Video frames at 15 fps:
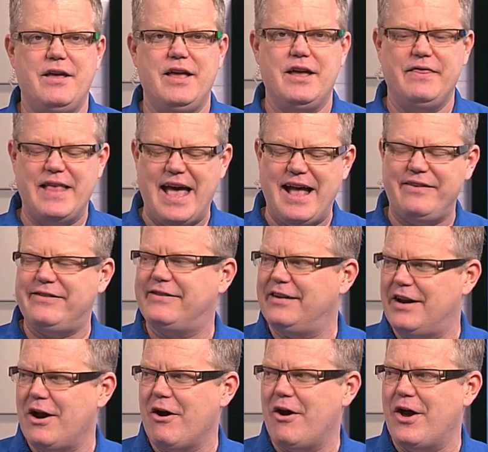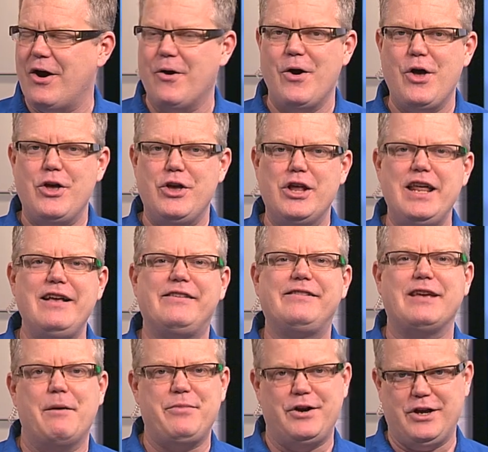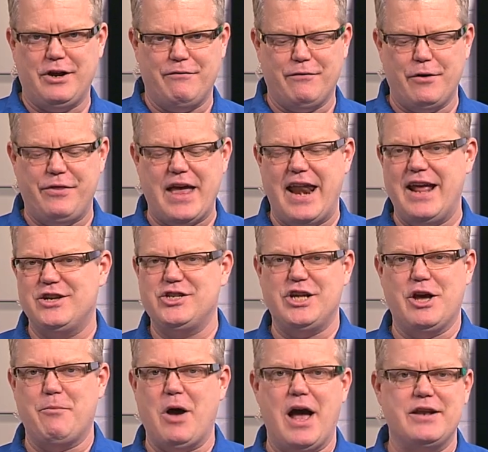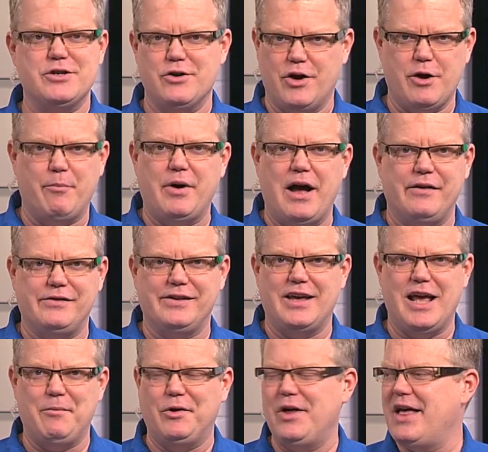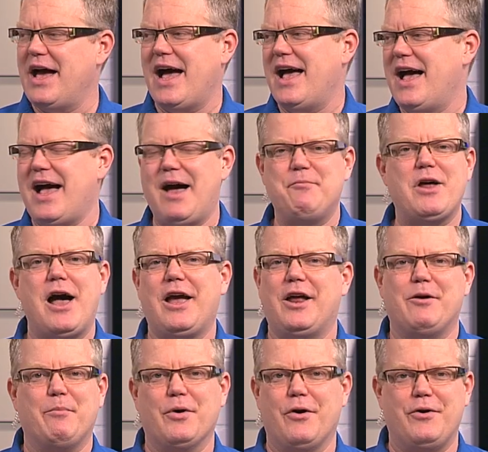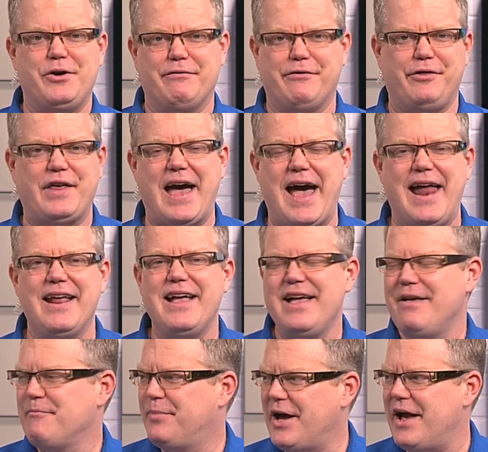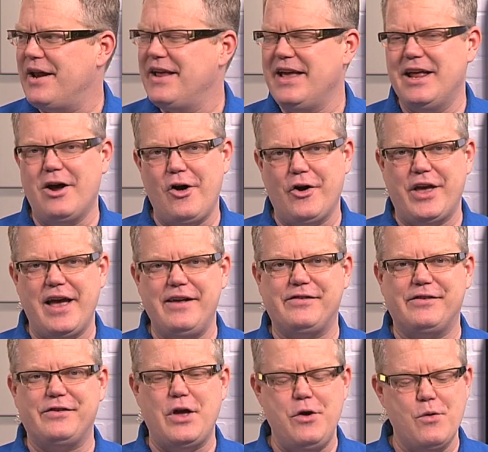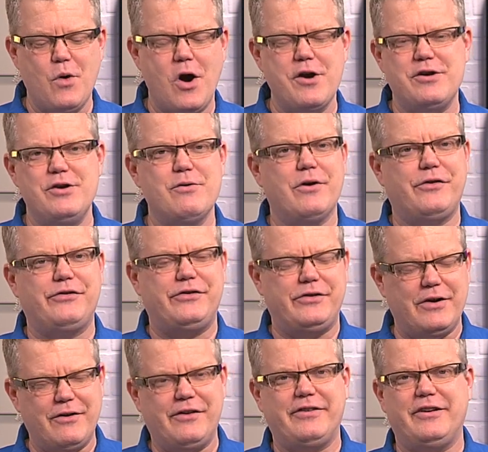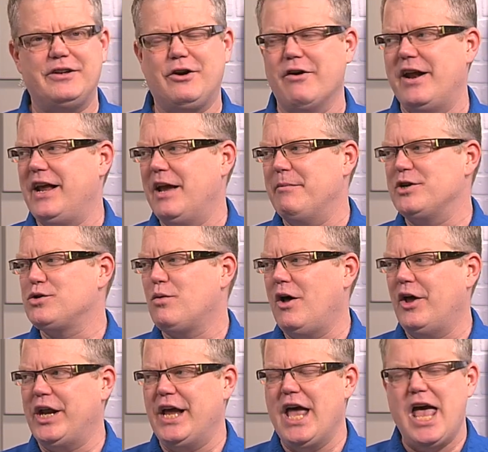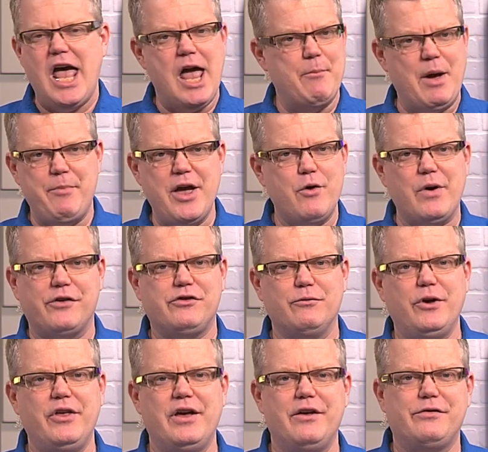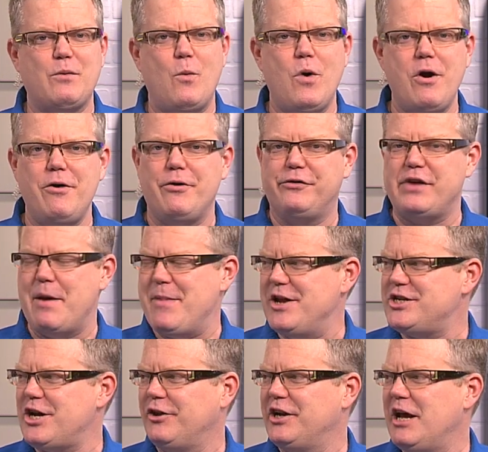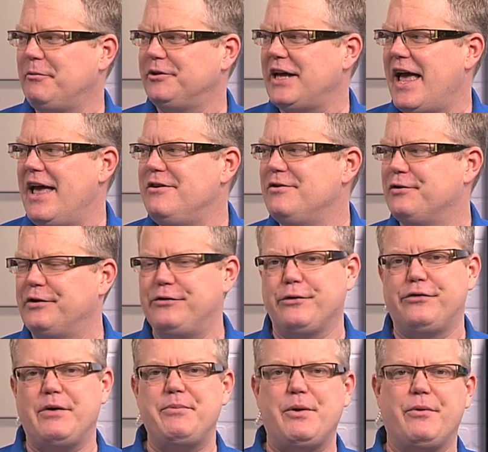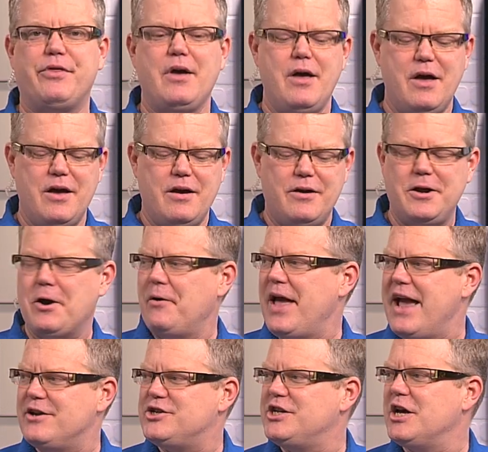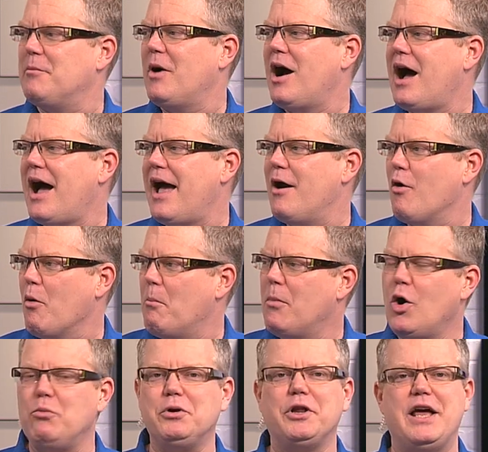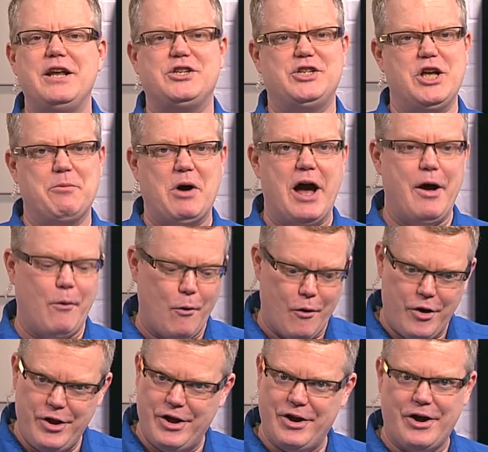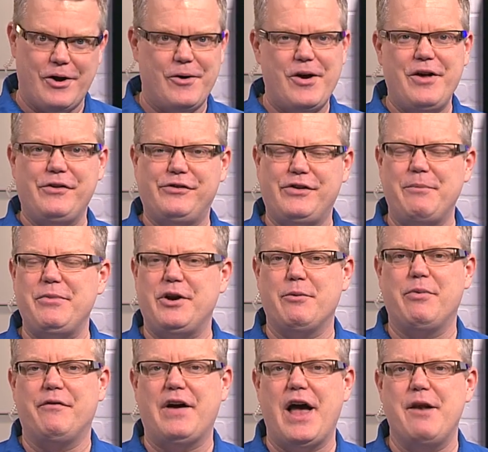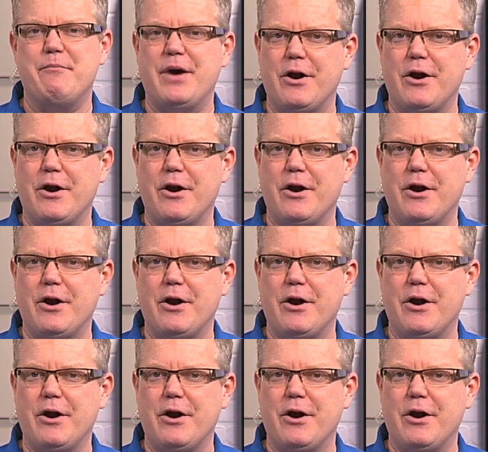in that scenario, you need something to convert that right. HDMI to a composite cable. I'm not going to burn you for that. But in all cases, you are you are seriously degrading image quality. And my big question really is, where are those MHL-enabled head units or something with, you know, HDMI or mobile HDMI or you know something to provide